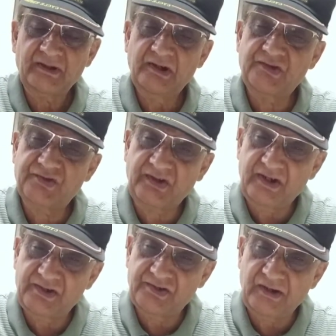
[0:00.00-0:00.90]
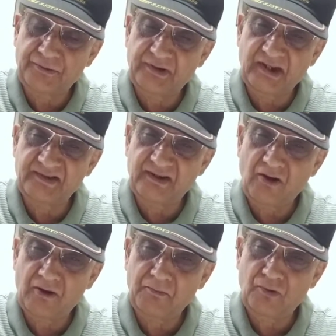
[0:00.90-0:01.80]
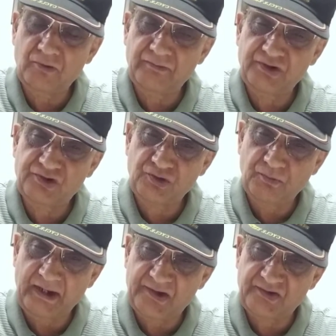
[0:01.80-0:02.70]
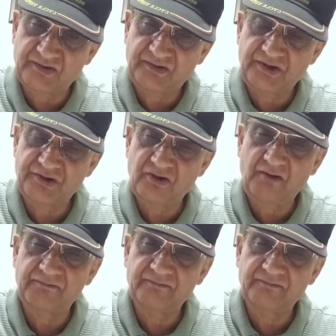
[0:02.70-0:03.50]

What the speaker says: It secretes luteinizing hormone, which stimulates the secretion of